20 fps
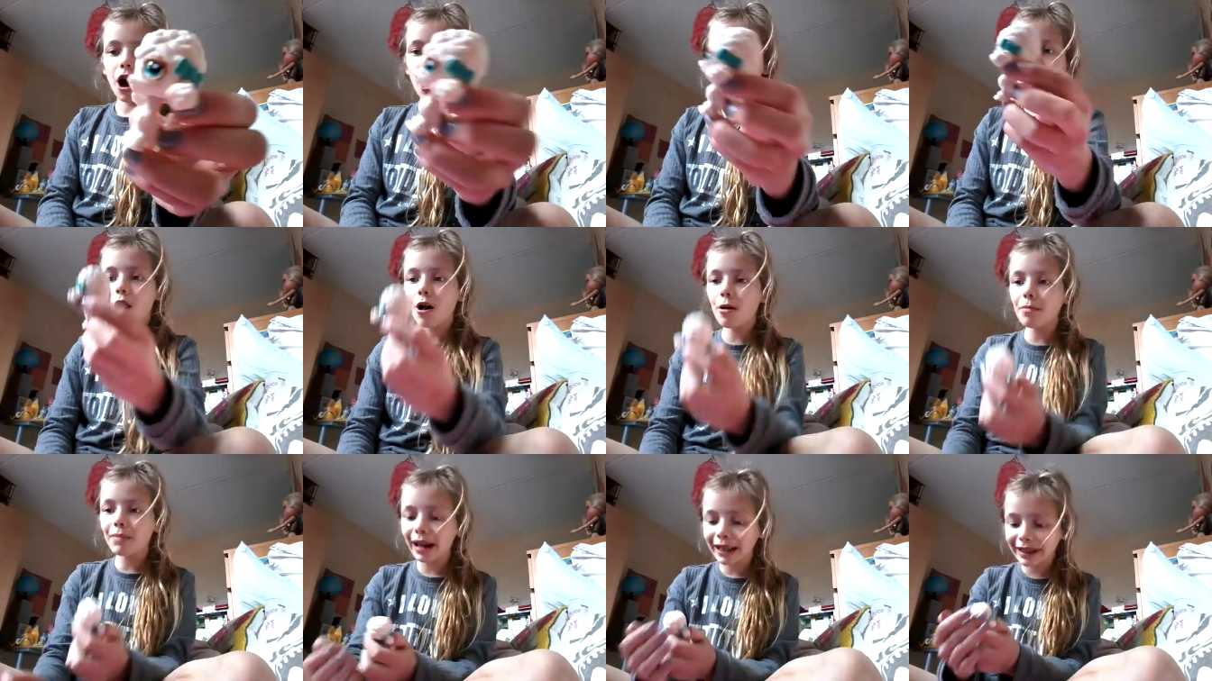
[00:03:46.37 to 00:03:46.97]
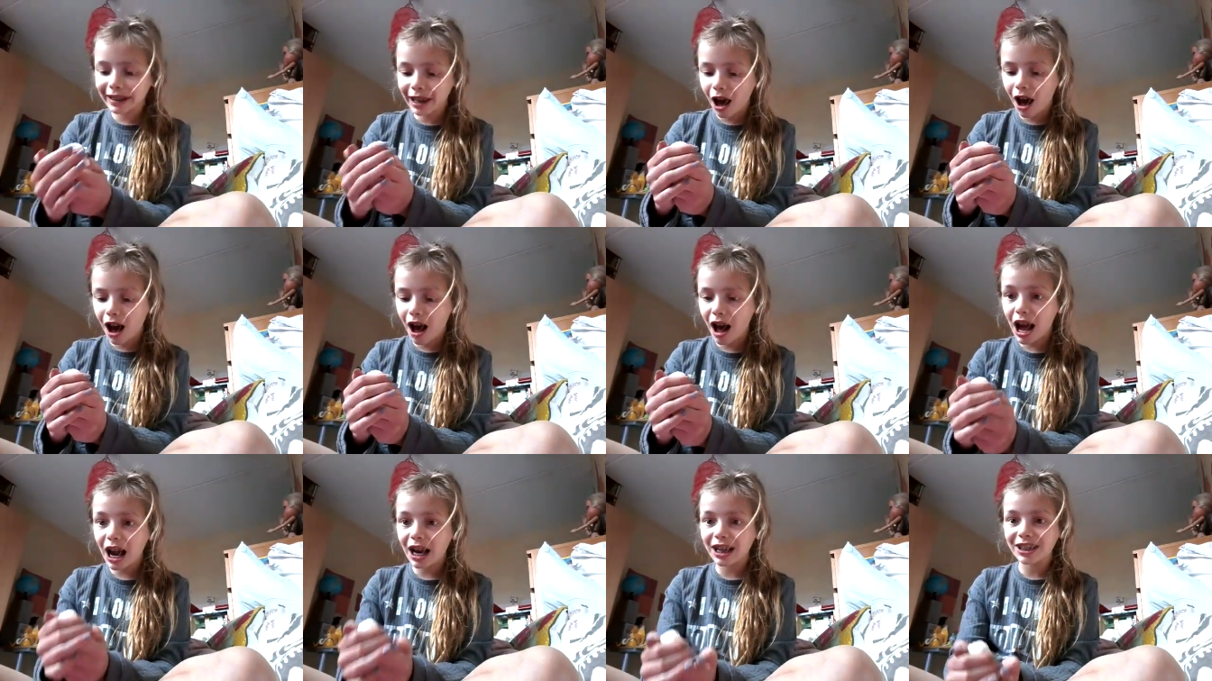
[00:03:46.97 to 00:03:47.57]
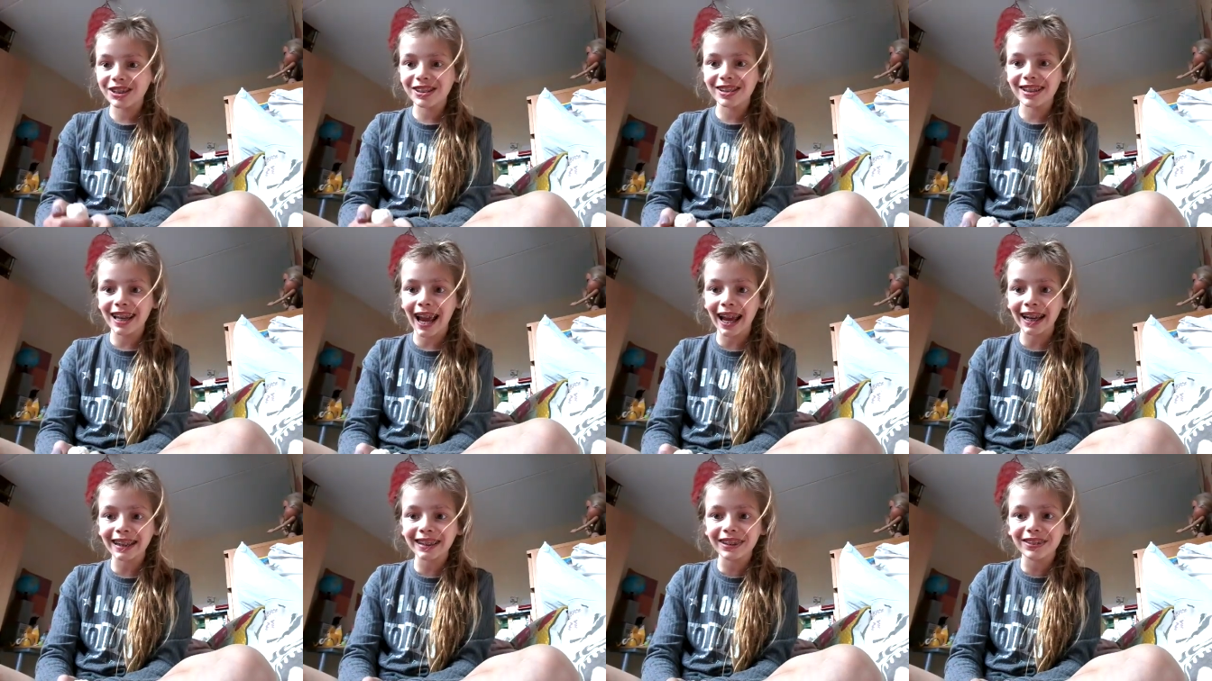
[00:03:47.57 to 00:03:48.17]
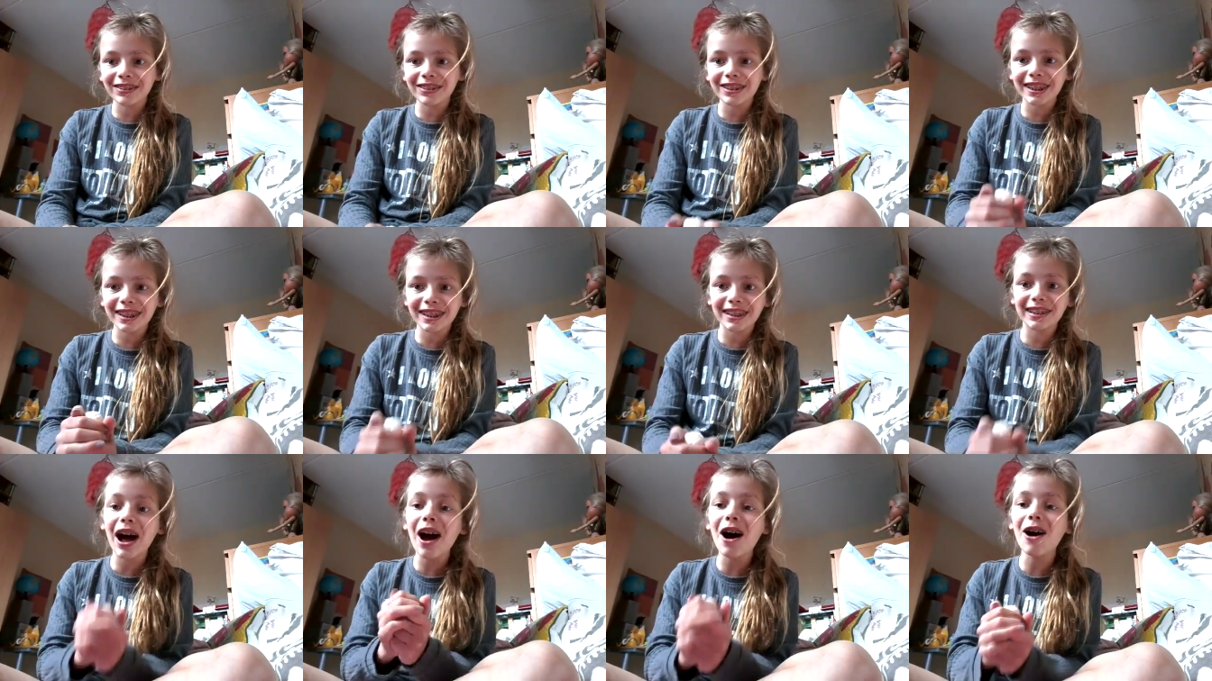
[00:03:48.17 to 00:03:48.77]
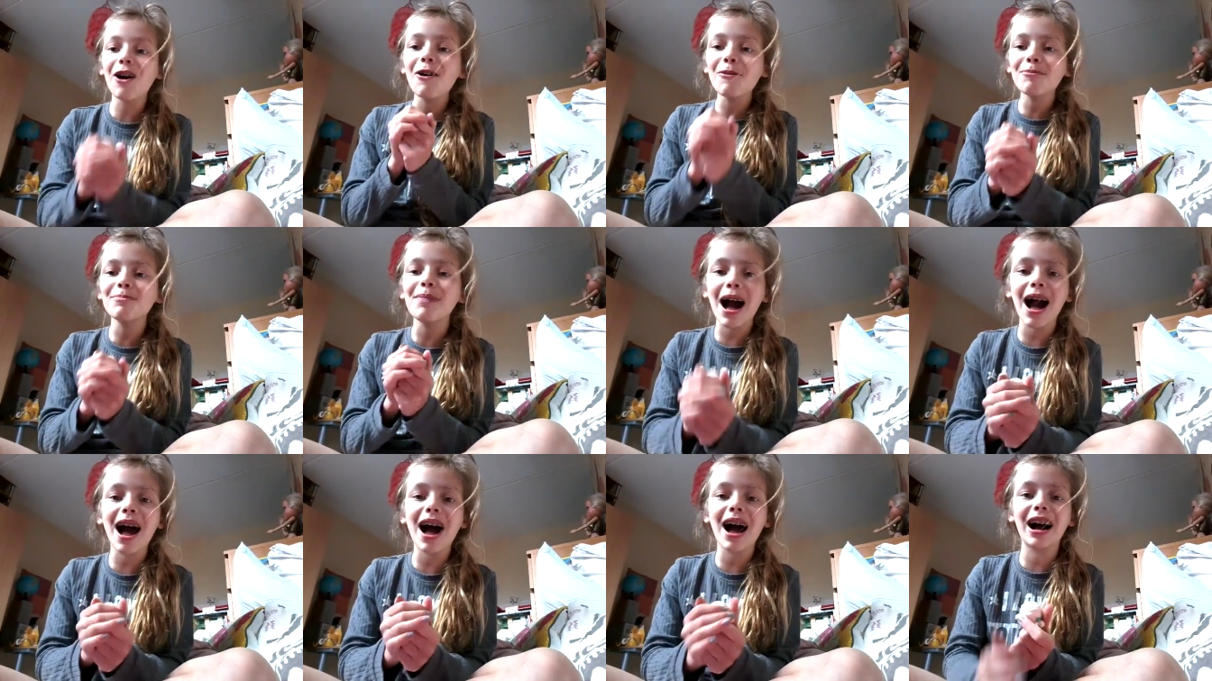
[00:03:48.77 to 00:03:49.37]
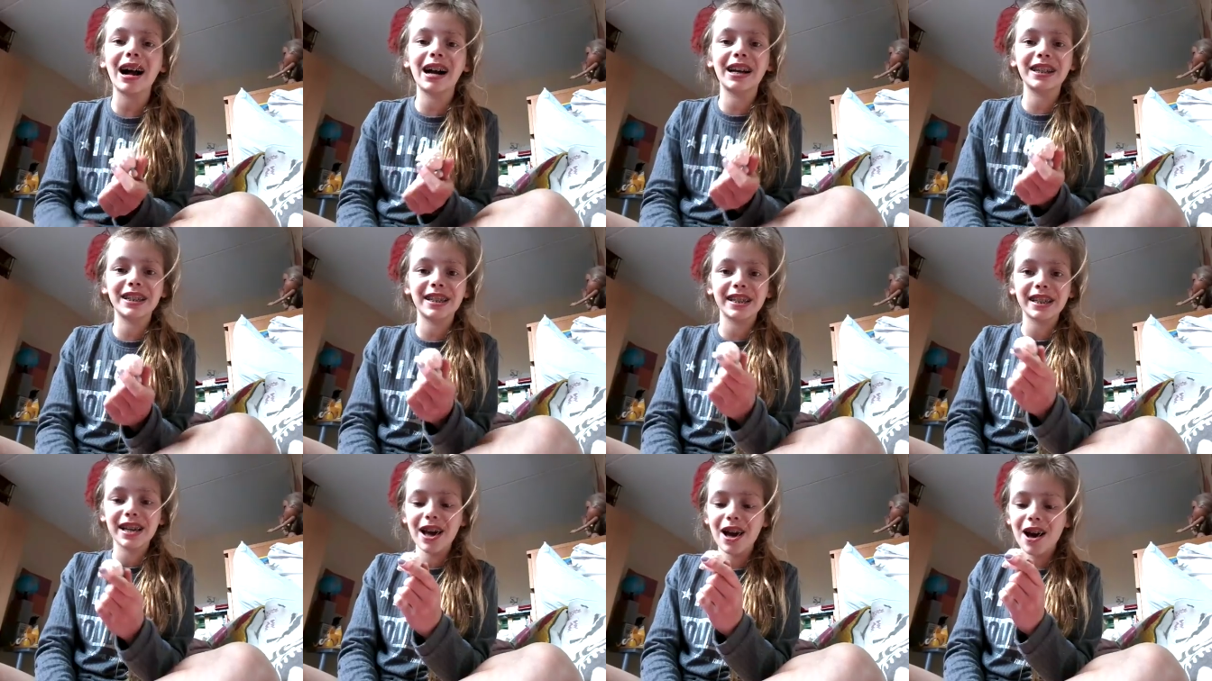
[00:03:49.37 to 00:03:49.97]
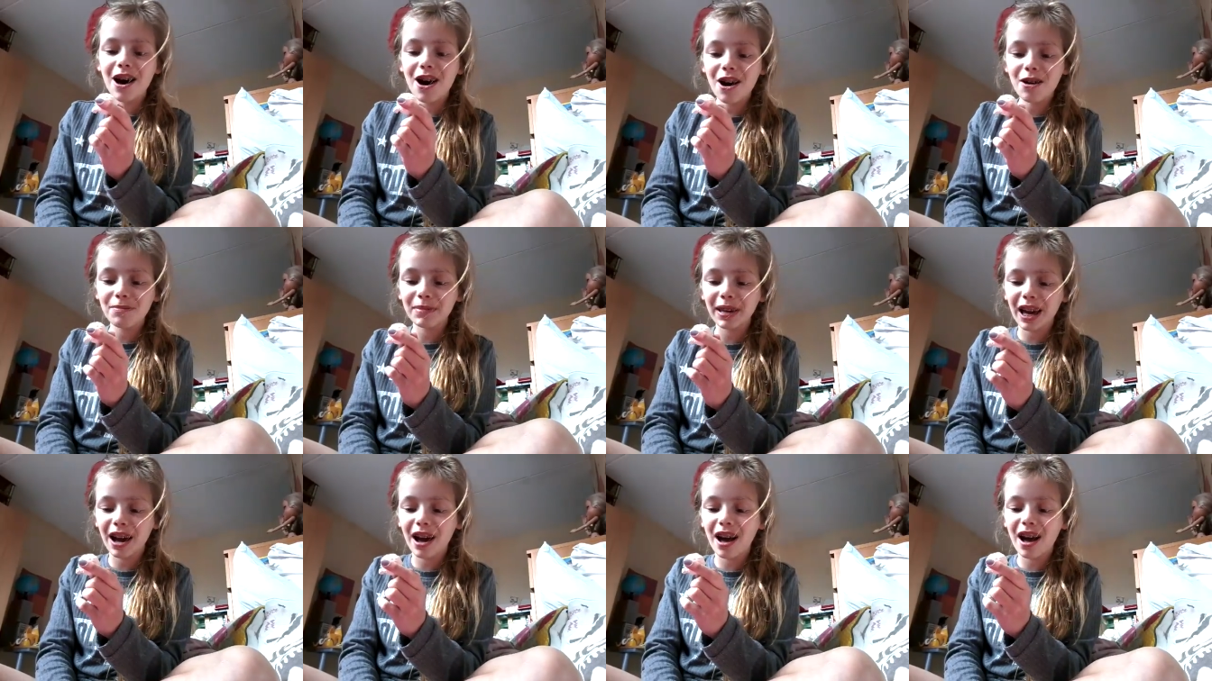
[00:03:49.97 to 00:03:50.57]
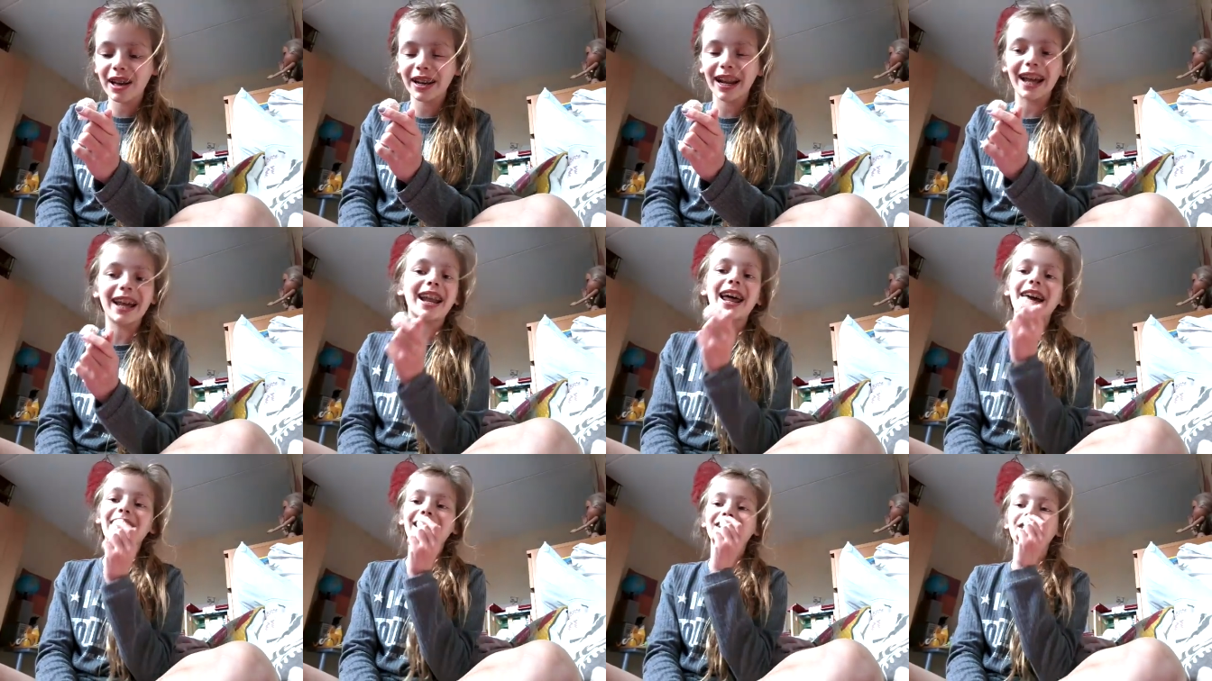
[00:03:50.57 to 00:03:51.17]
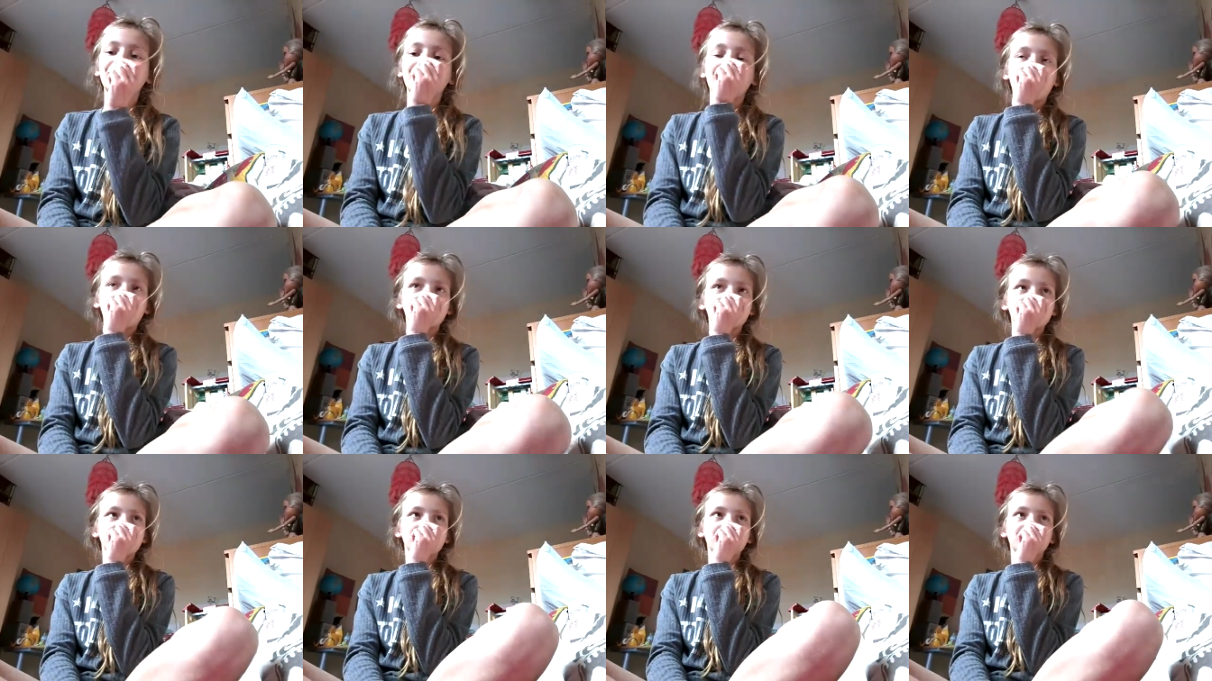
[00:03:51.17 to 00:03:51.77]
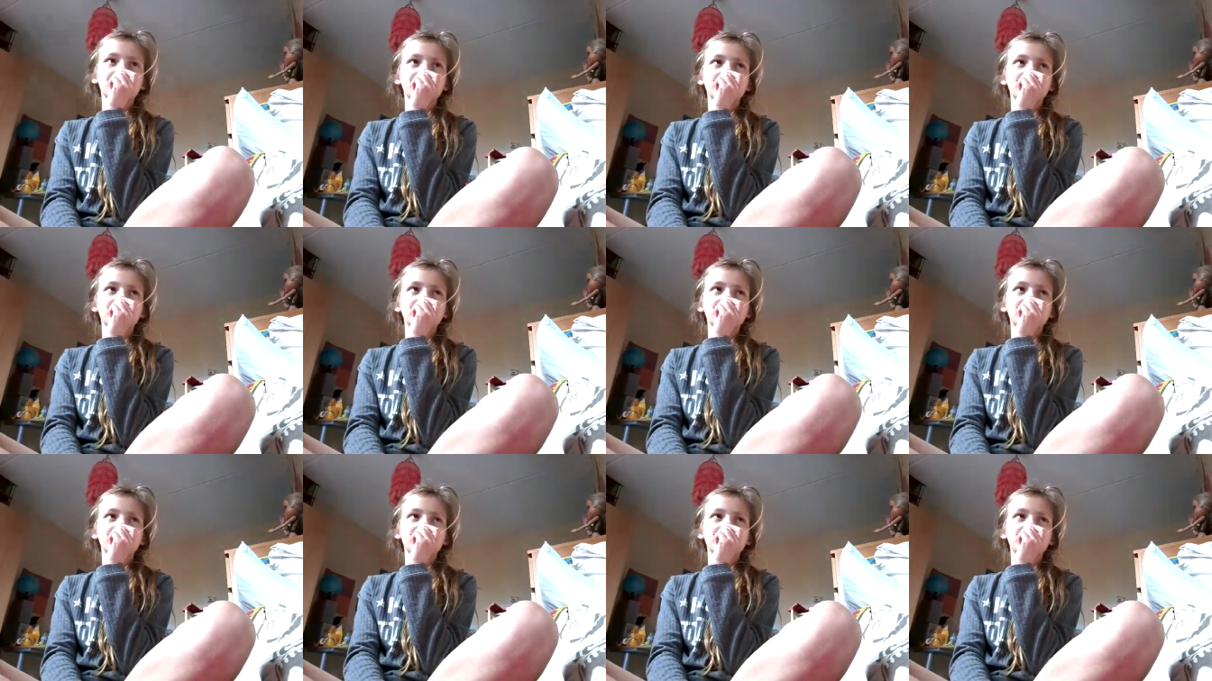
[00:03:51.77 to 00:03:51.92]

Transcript: Oh my gosh, thank you so much. Oh my god, I like it so much.